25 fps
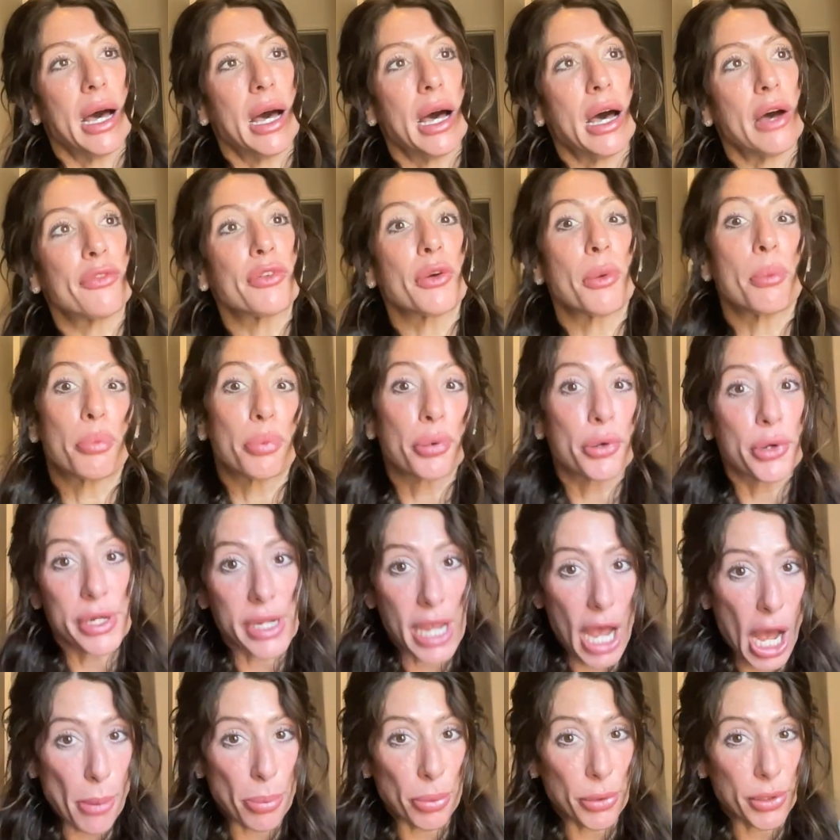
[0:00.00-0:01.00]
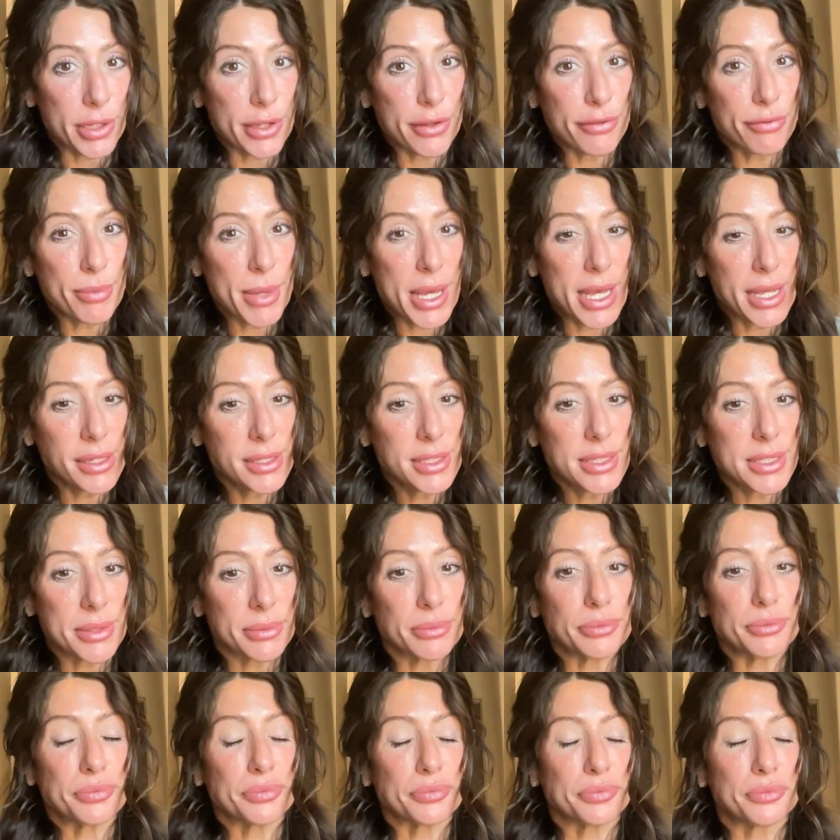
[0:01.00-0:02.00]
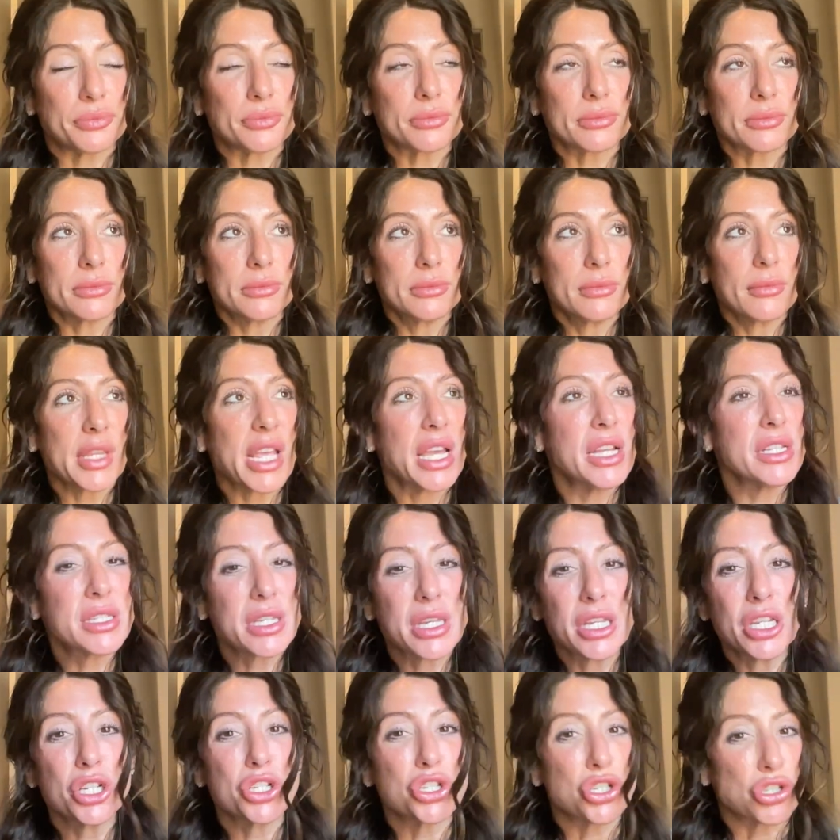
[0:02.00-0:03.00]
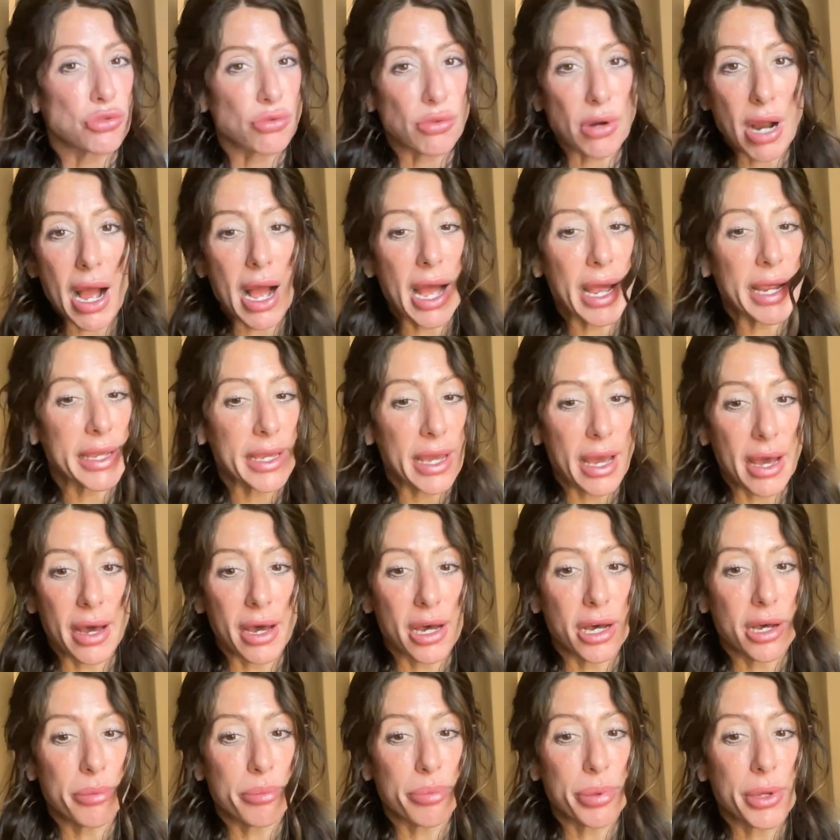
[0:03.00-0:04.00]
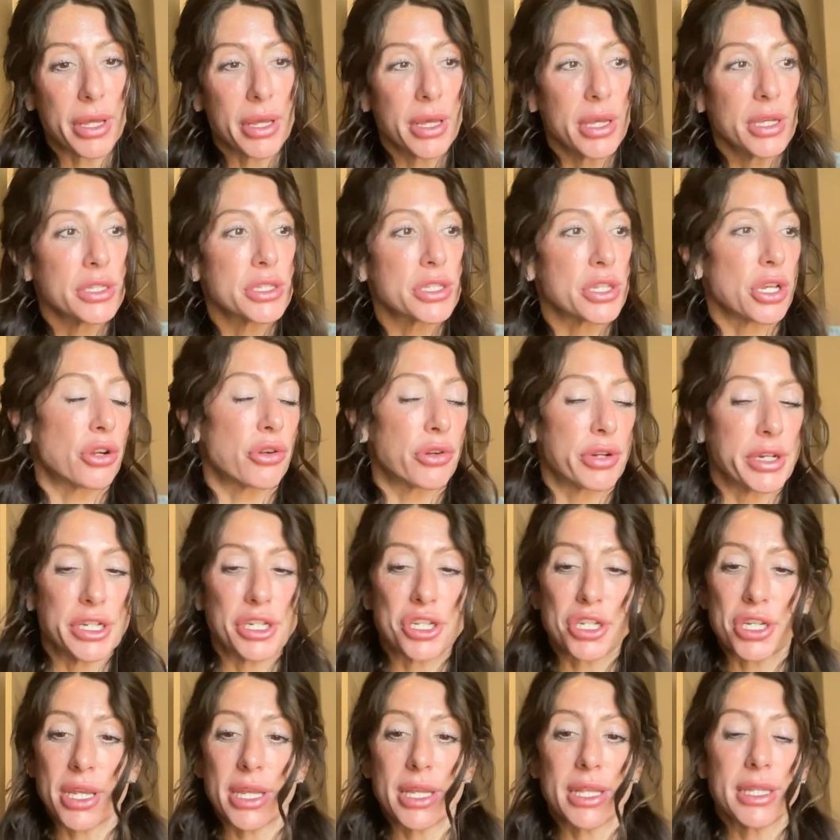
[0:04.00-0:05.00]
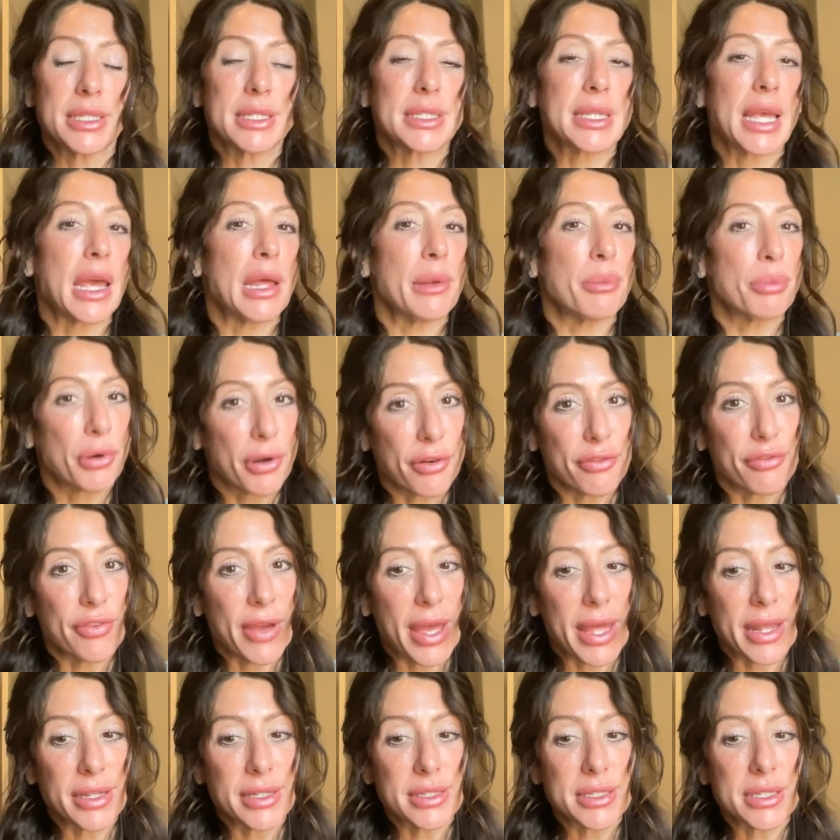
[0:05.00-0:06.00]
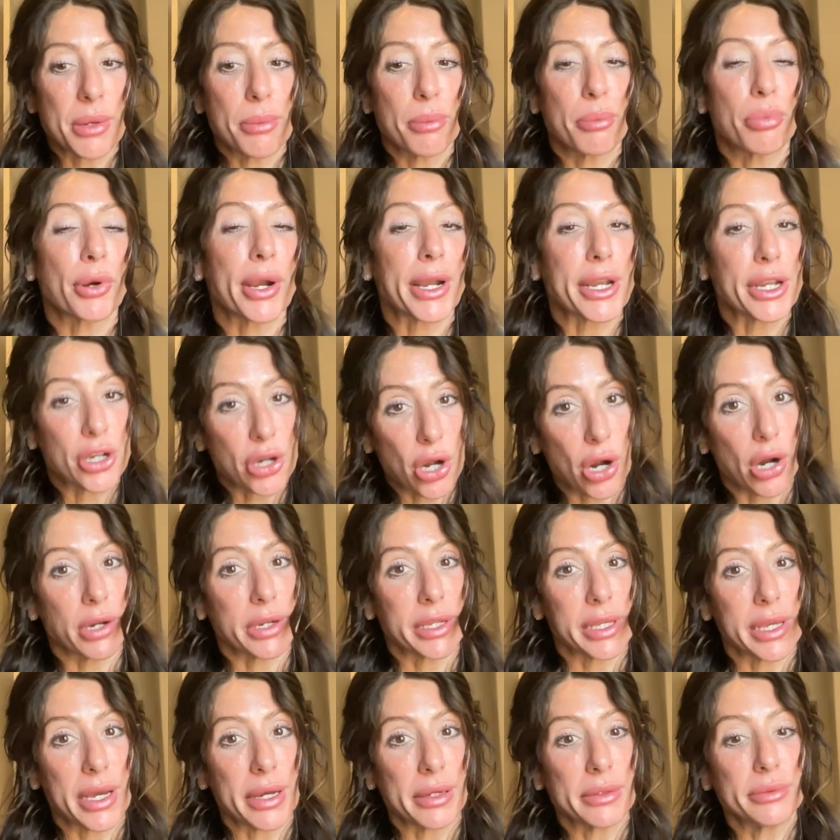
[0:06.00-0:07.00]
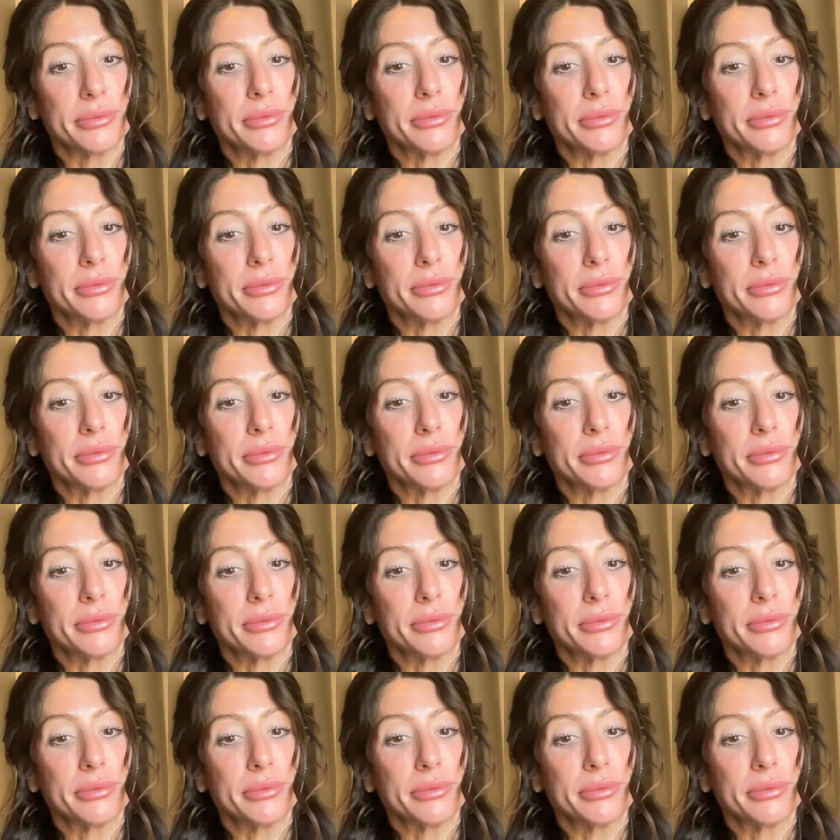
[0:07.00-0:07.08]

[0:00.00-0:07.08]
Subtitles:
For preoperative meds, it's going to dry up secretions and prevent bradycardia.